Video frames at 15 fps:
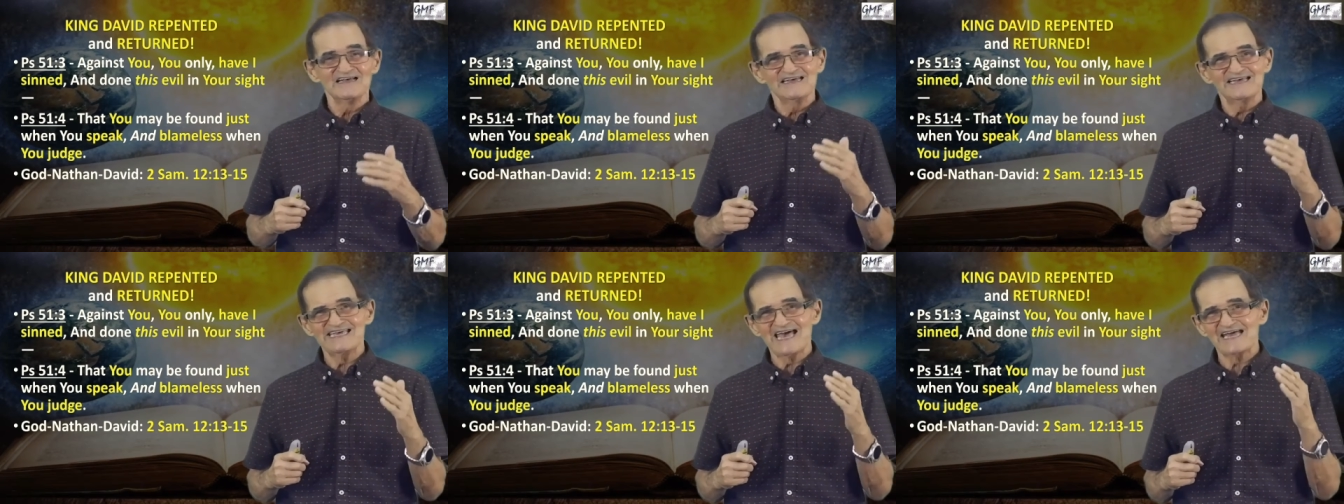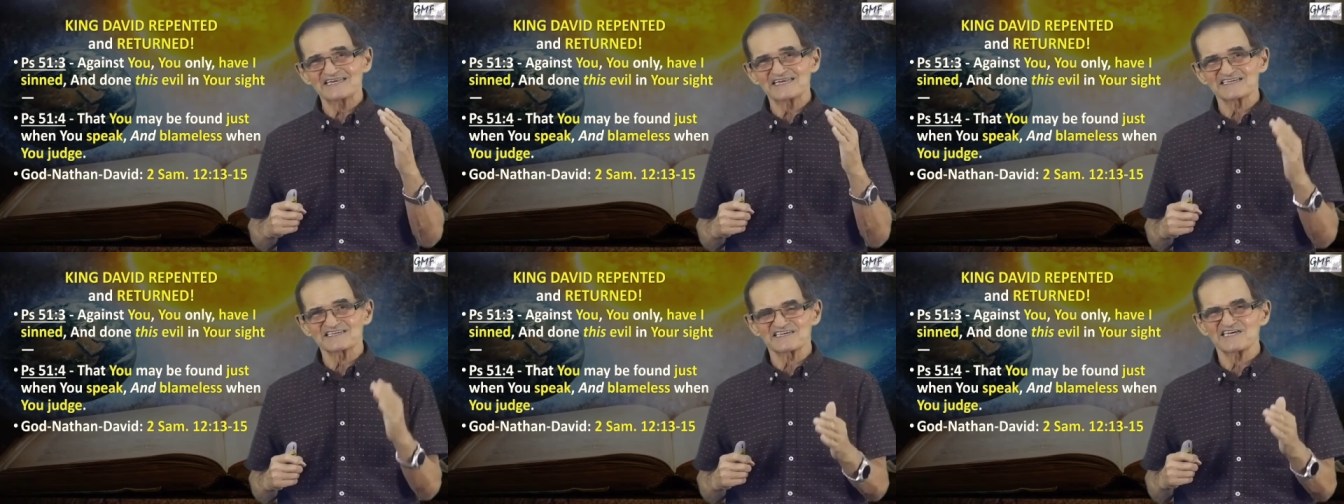he had
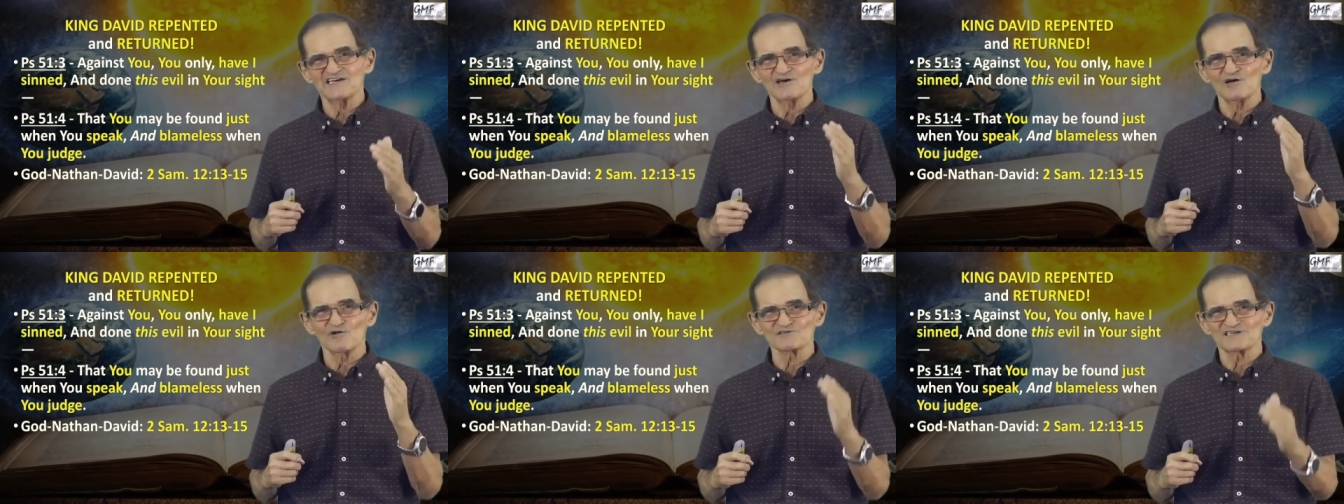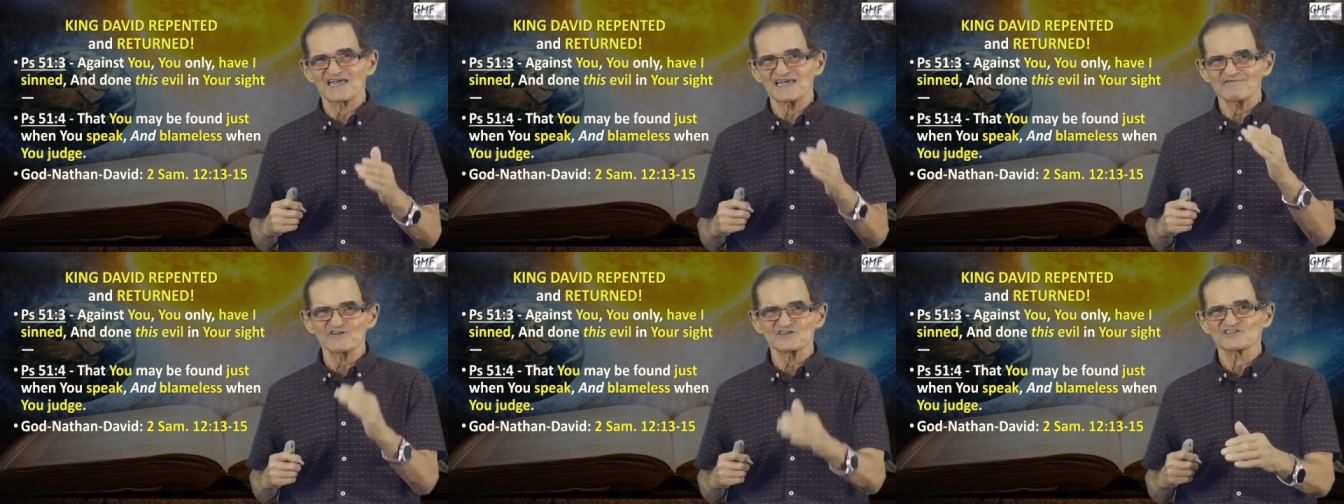to kill
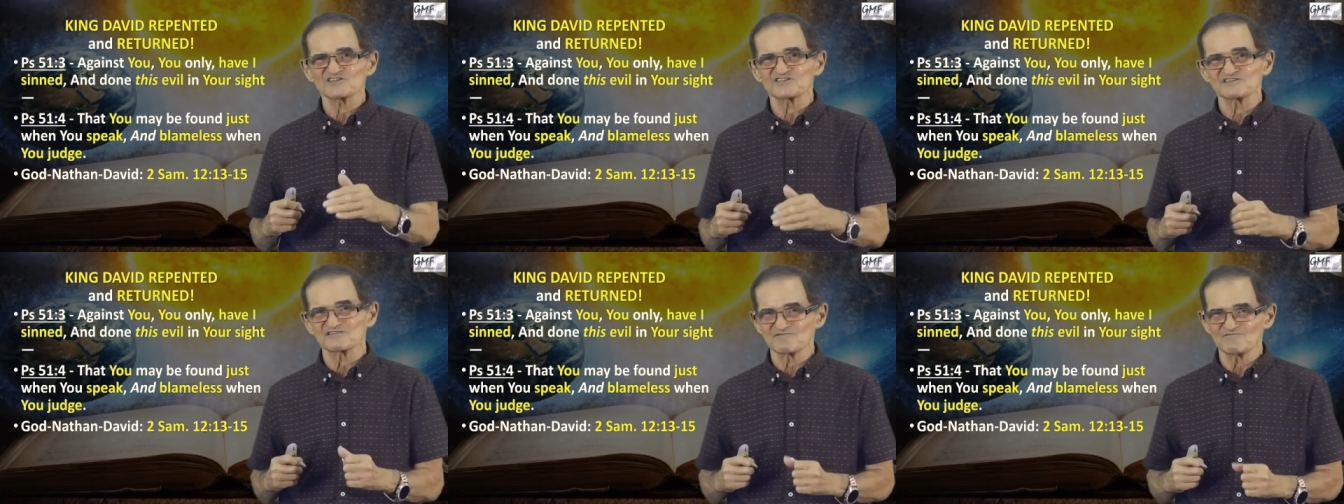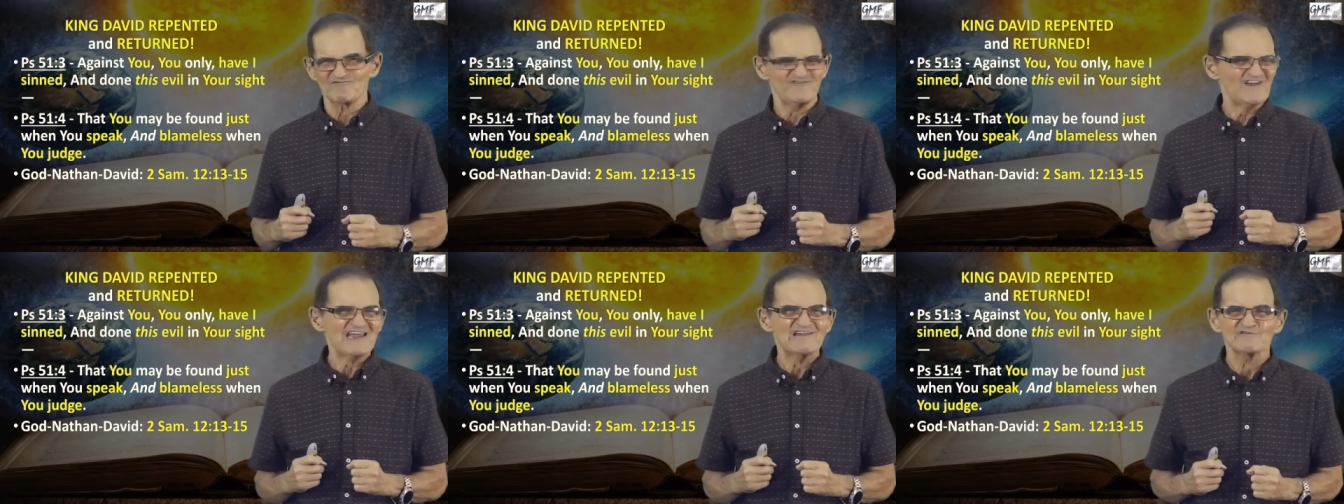David's
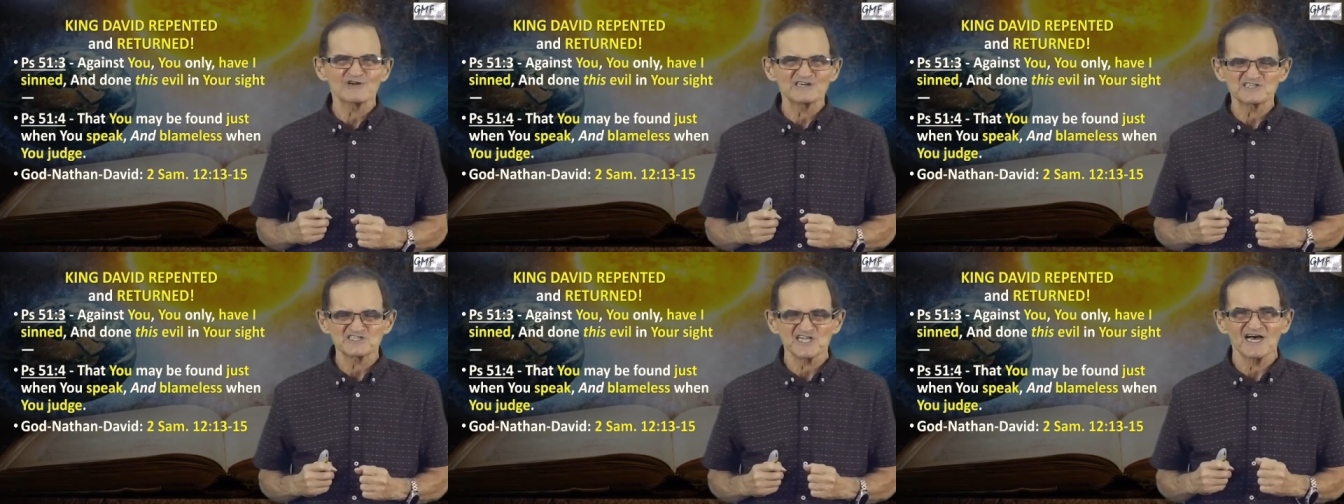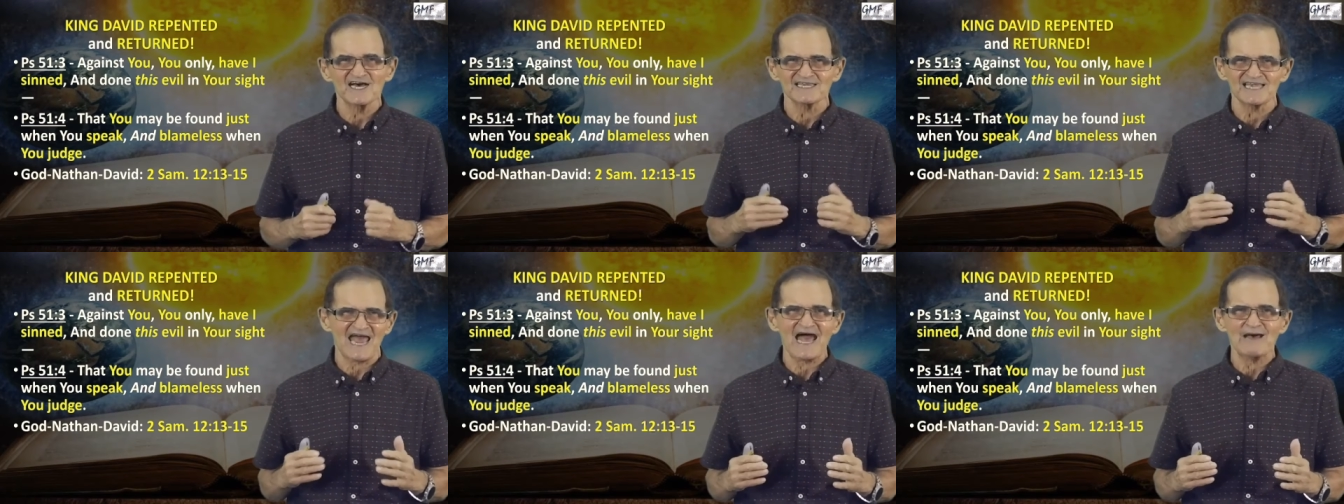favorite
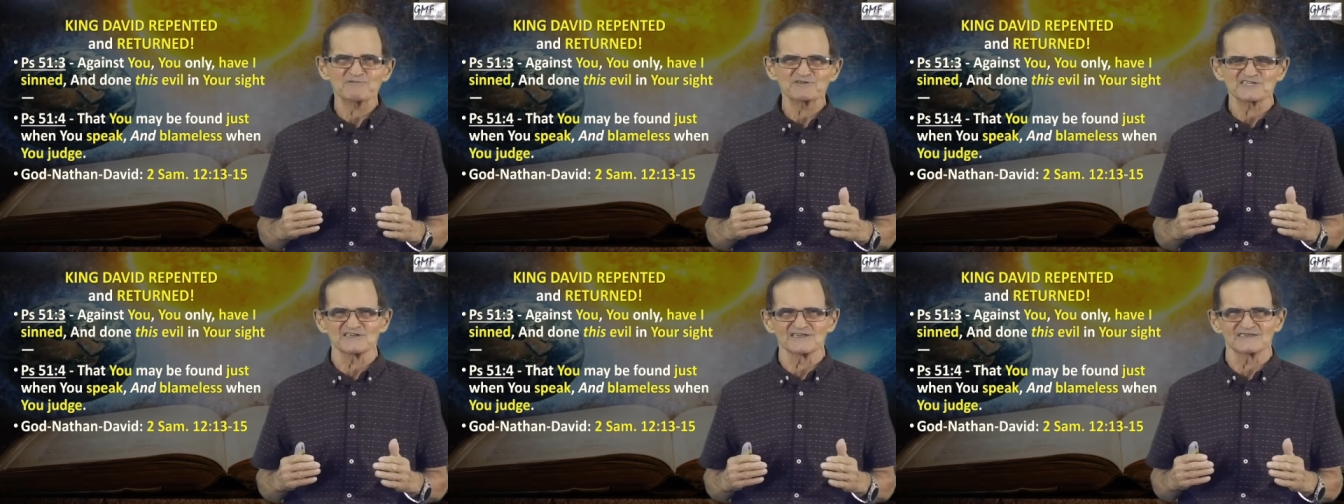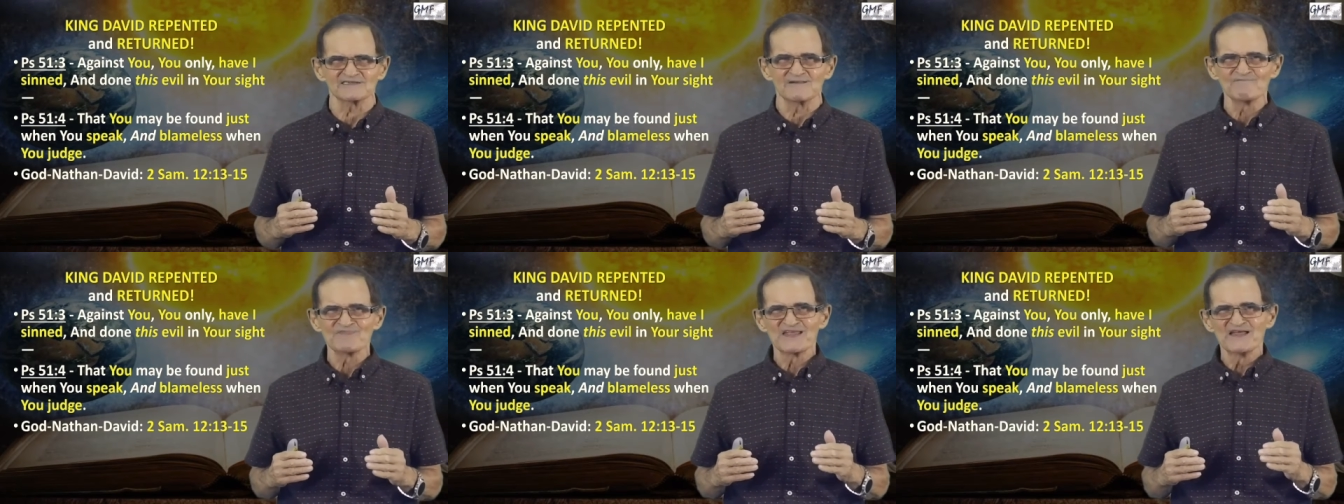son,
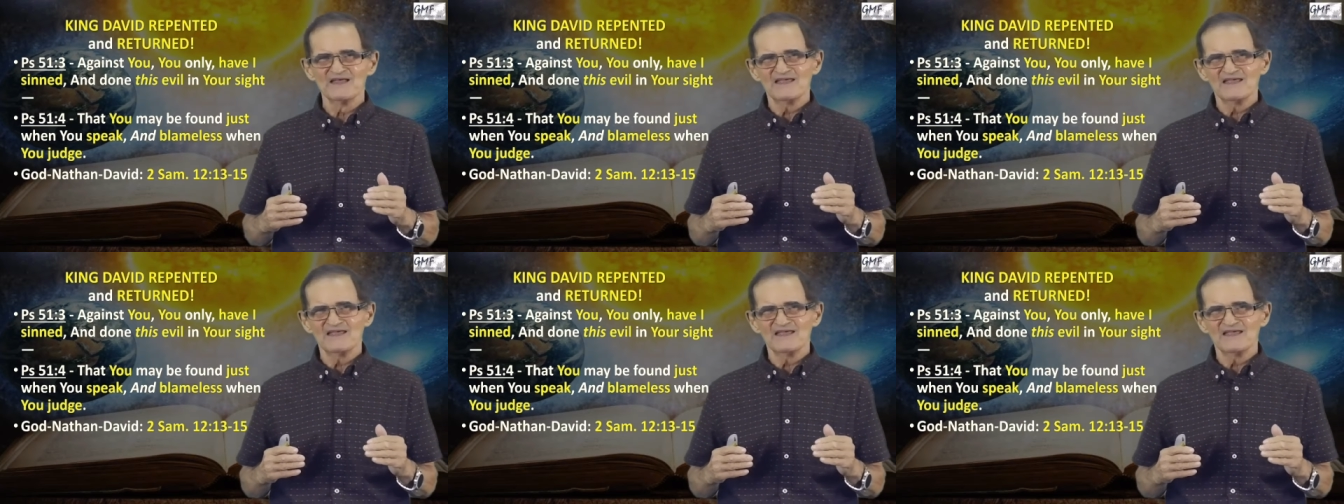Absalom.